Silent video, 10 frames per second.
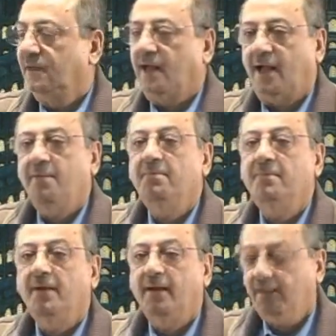
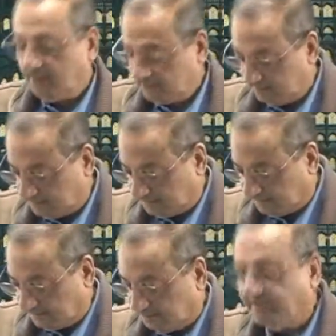Amma
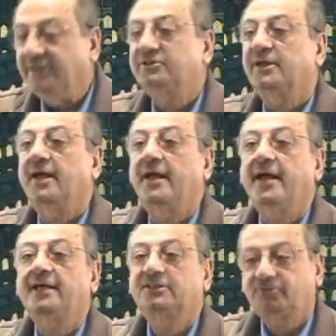means
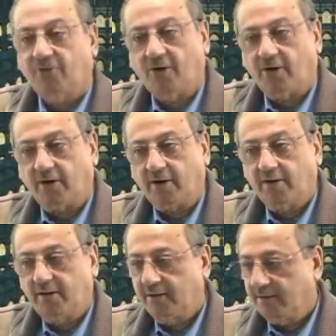as for.
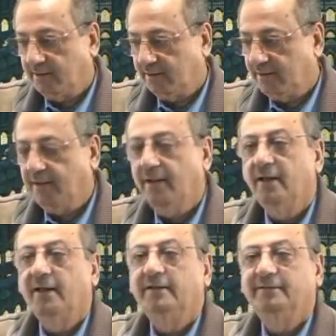
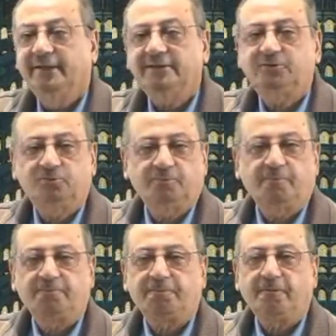This
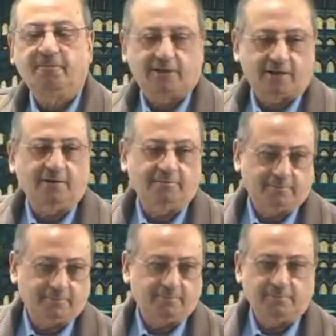will come
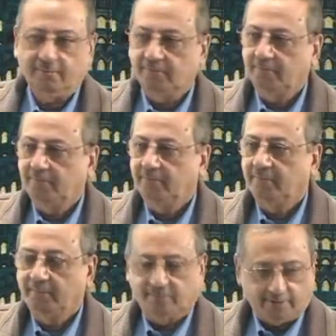
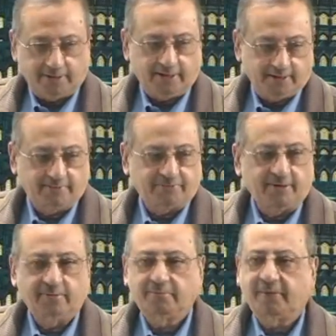in
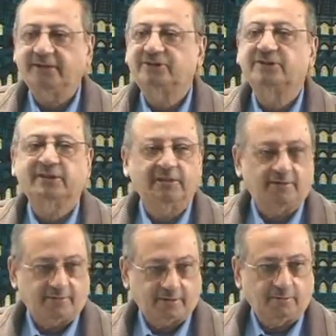different places in
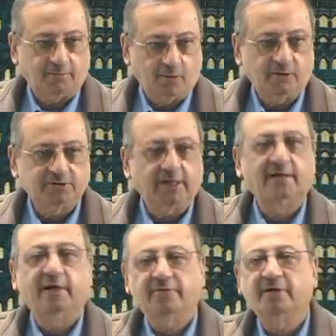our books, and
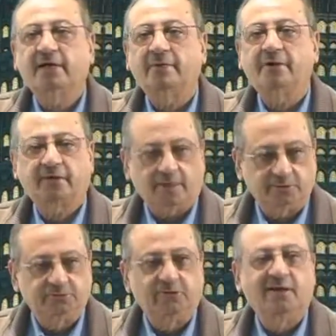every time it
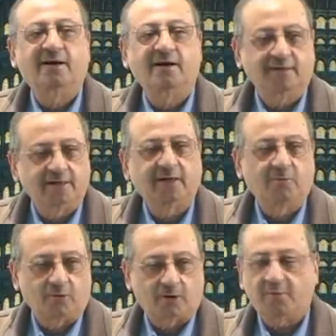comes we'll learn a little
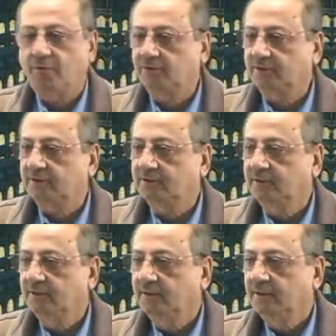more about it.
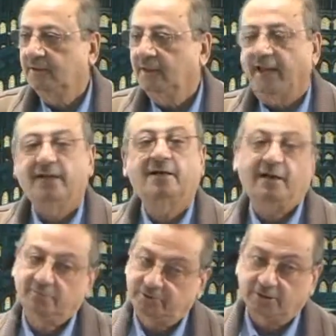And it
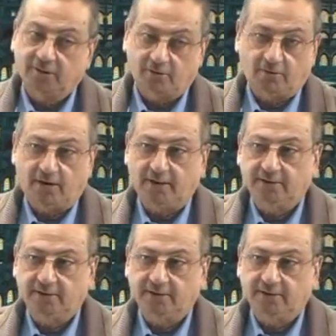comes in the Quran.